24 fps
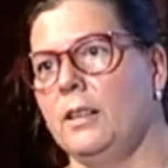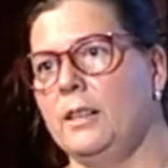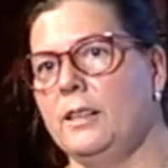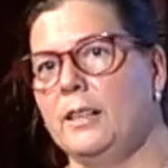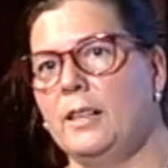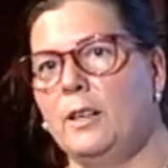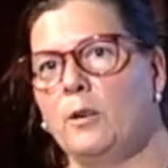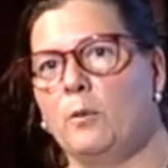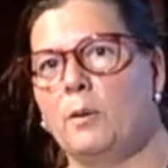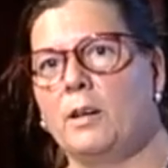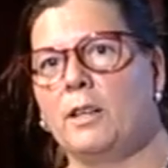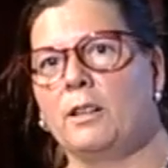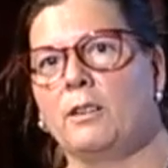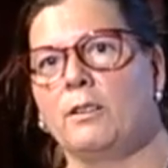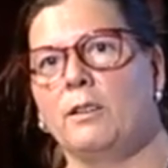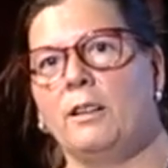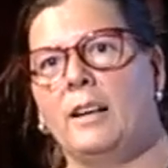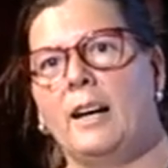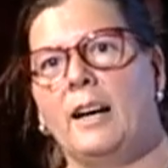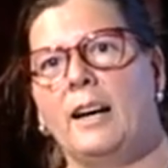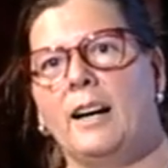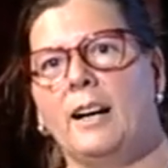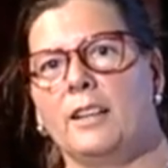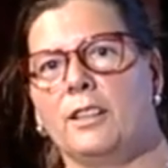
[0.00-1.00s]
Now one could
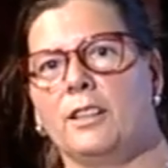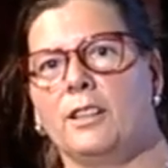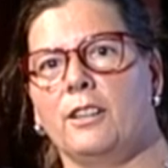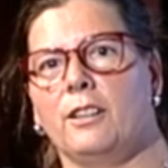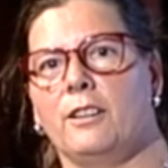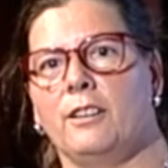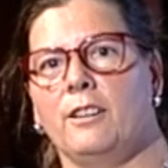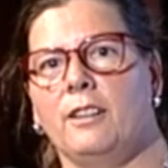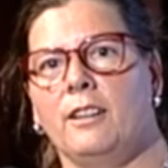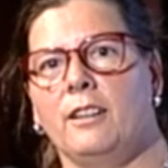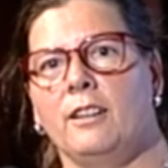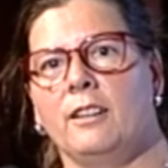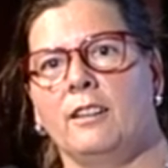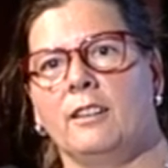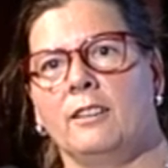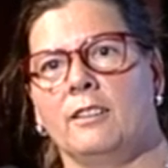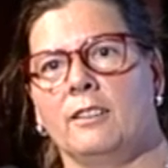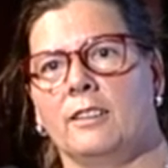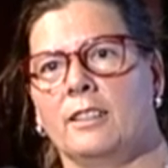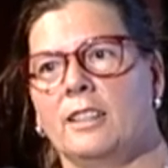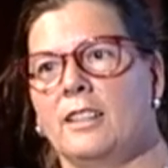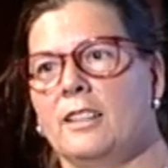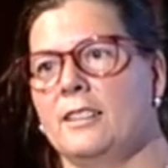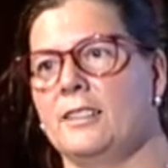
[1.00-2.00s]
argue
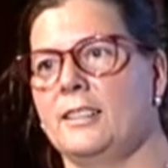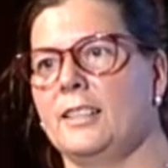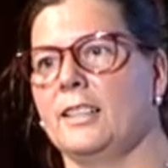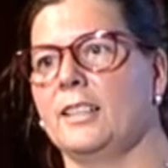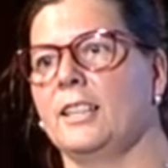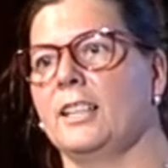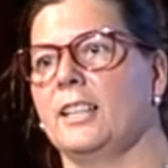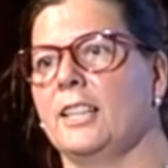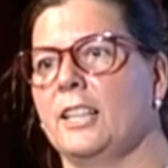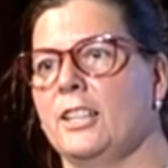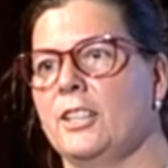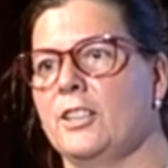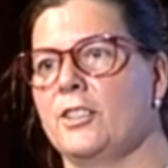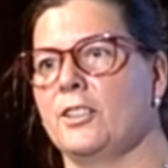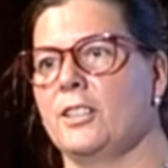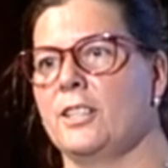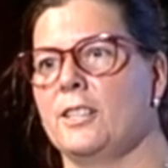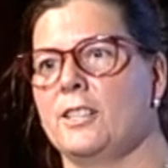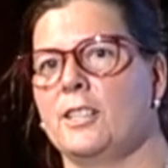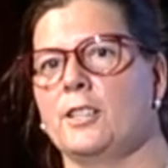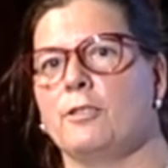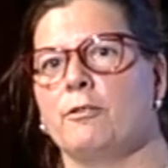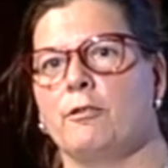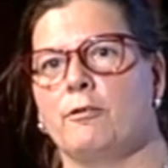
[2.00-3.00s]
that the second country is
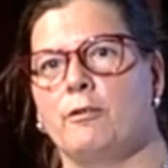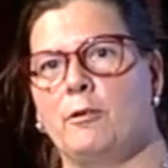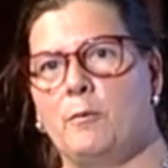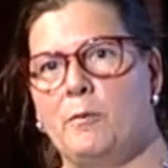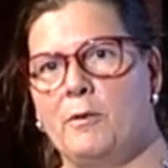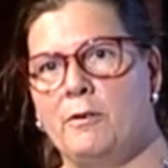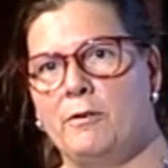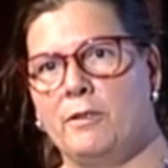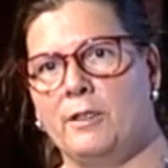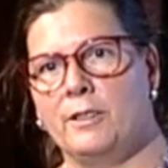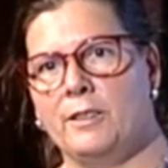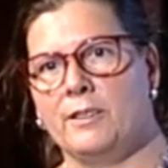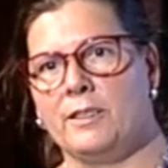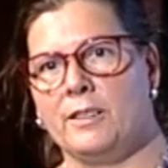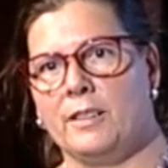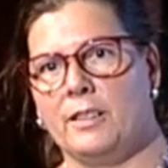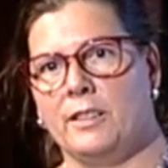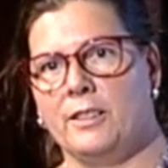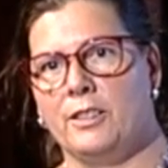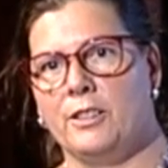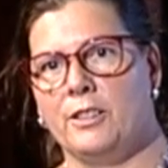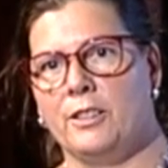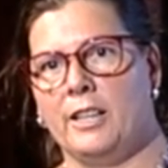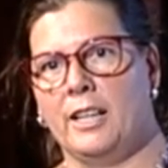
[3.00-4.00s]
different from the first
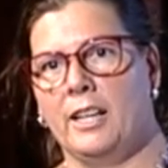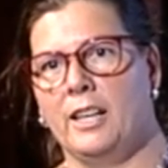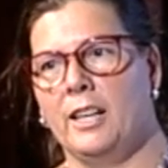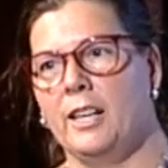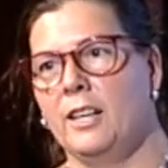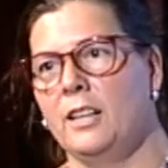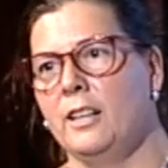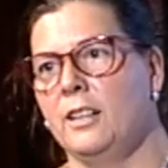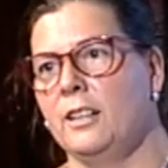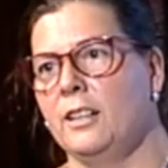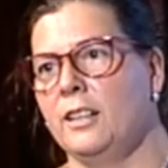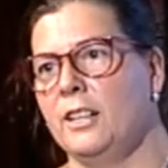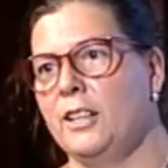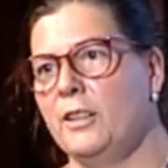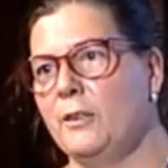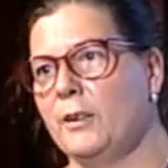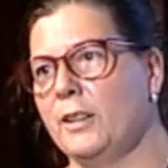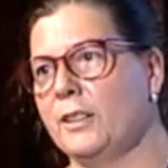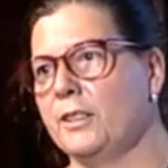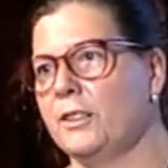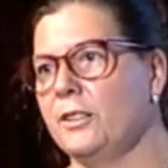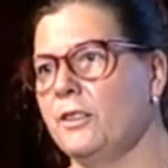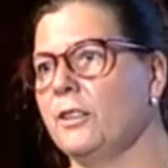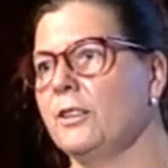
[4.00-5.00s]
country, and you
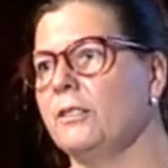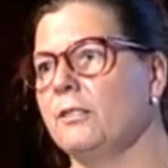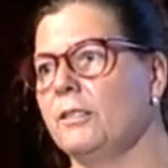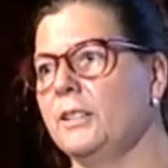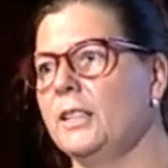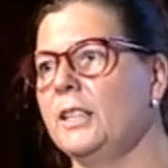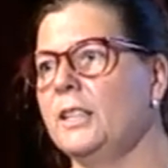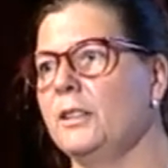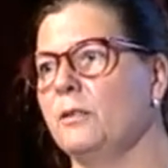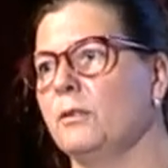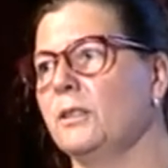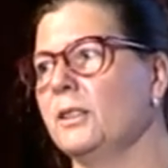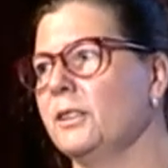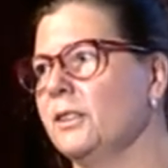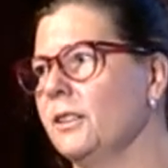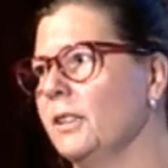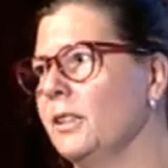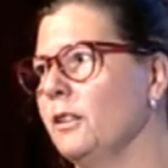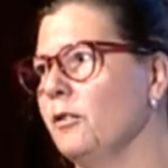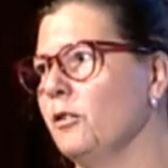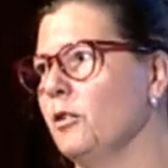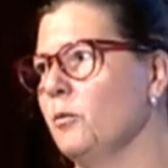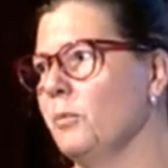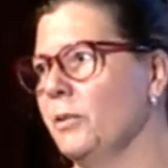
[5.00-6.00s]
actually don't really want to
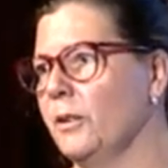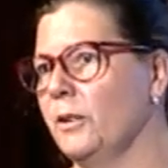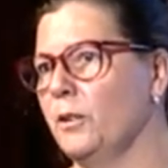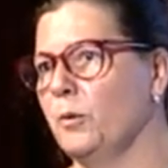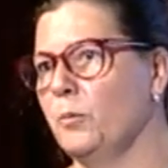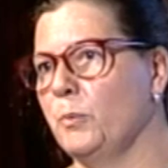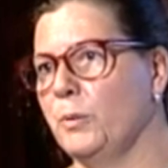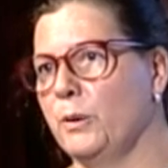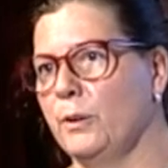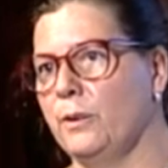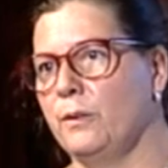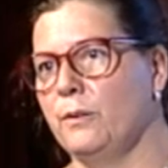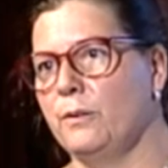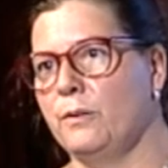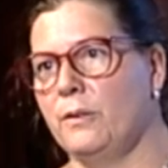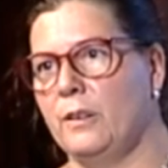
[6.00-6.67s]
give them both 0.5.